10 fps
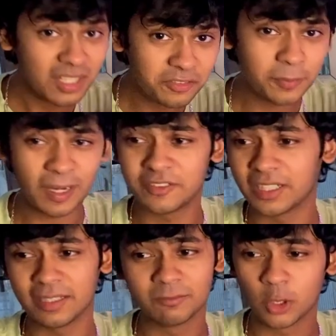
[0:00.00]
if you prefer
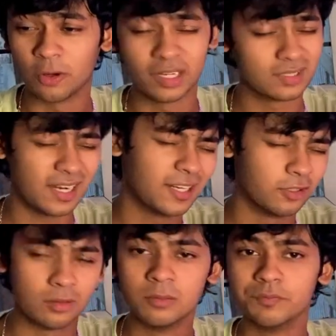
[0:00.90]
tea, cold drinks, I
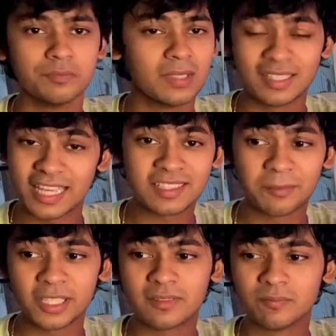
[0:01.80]
don't know. Get
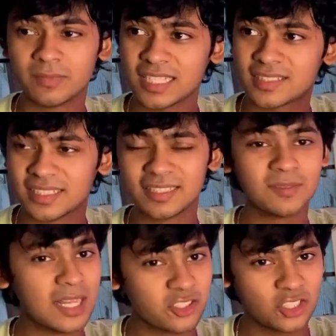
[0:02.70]
something, let's
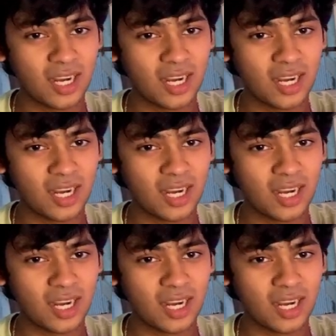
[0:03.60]
sit and